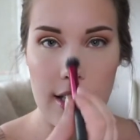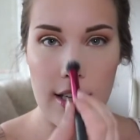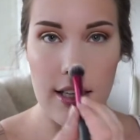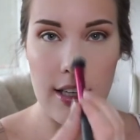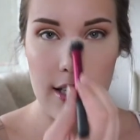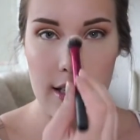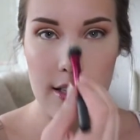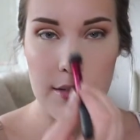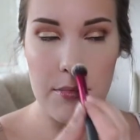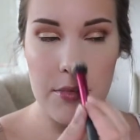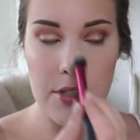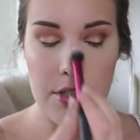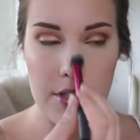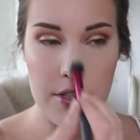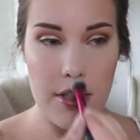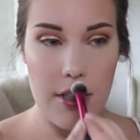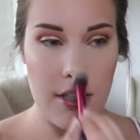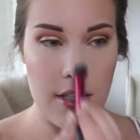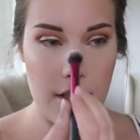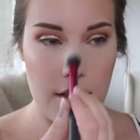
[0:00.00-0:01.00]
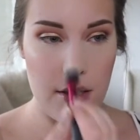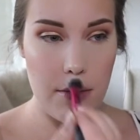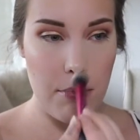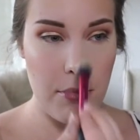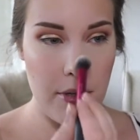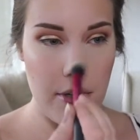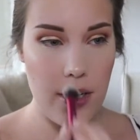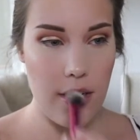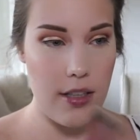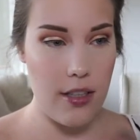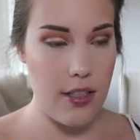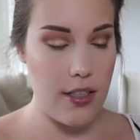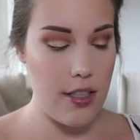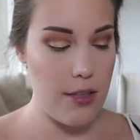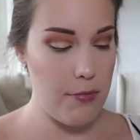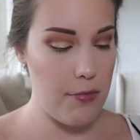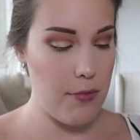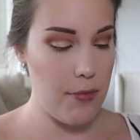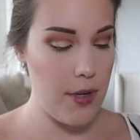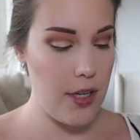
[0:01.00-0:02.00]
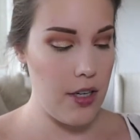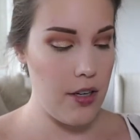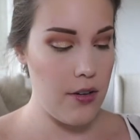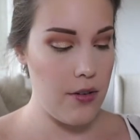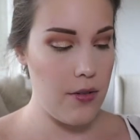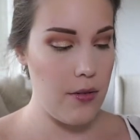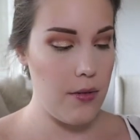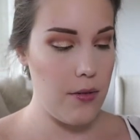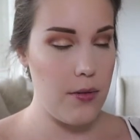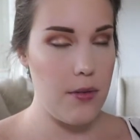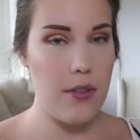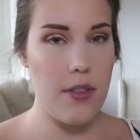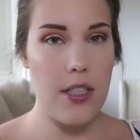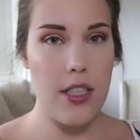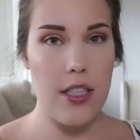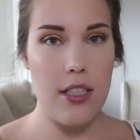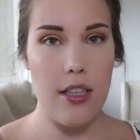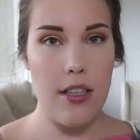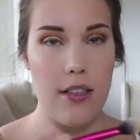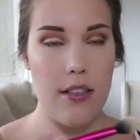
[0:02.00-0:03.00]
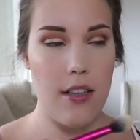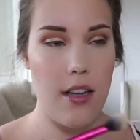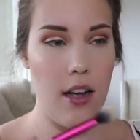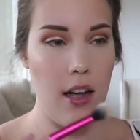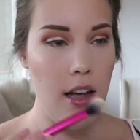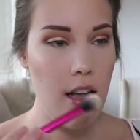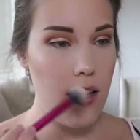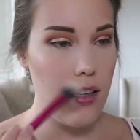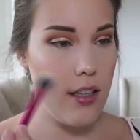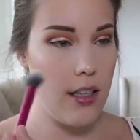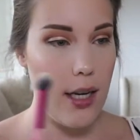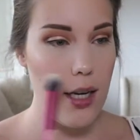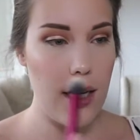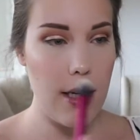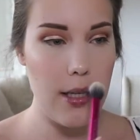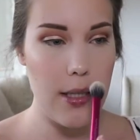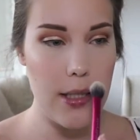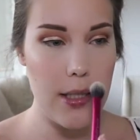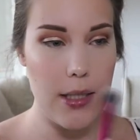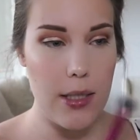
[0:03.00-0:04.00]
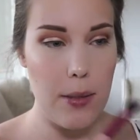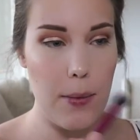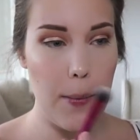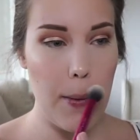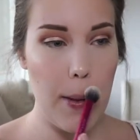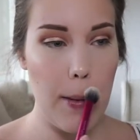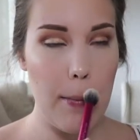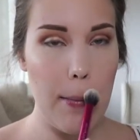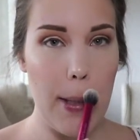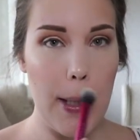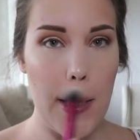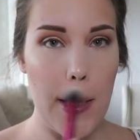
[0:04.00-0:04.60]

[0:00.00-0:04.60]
And I'm just gonna put it on the tip of my nose. Since it's the holidays, you want to be